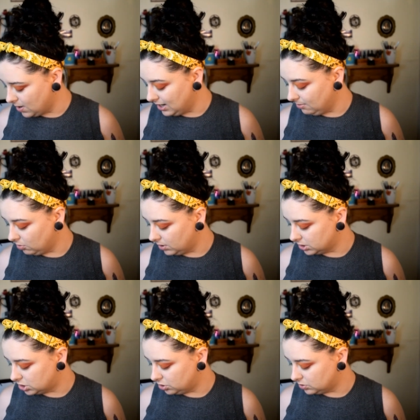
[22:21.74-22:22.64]
I am going
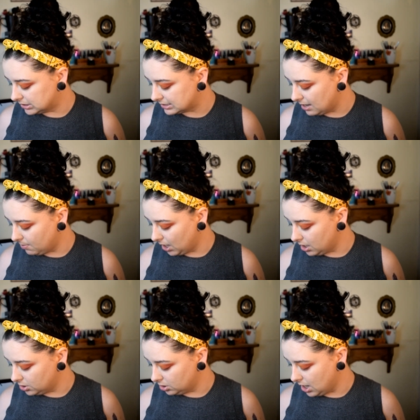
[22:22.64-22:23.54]
to set my
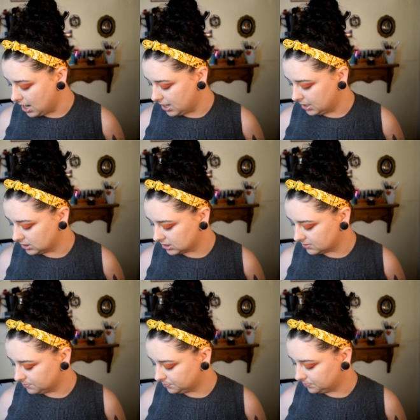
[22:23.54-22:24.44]
under eyes.